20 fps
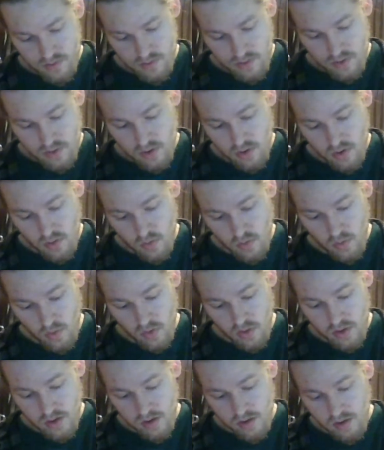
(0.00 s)
So
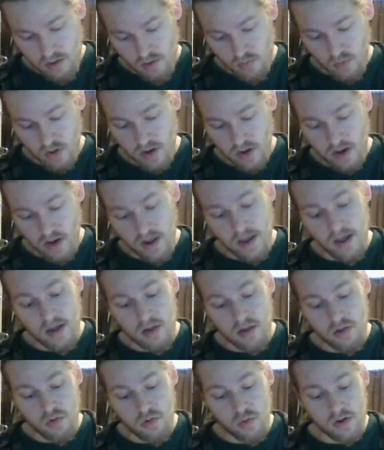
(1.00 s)
this one
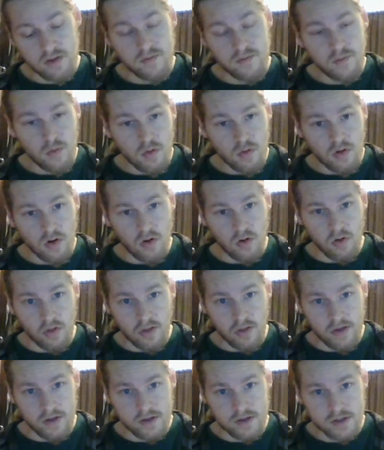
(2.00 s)
has 24 hull
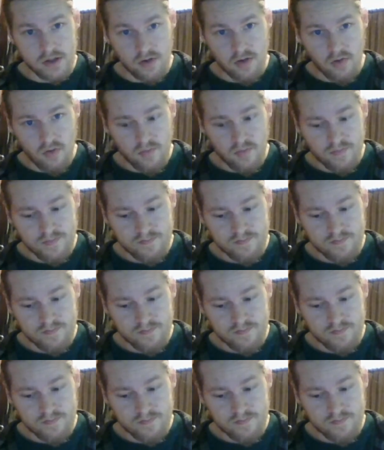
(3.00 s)
sections.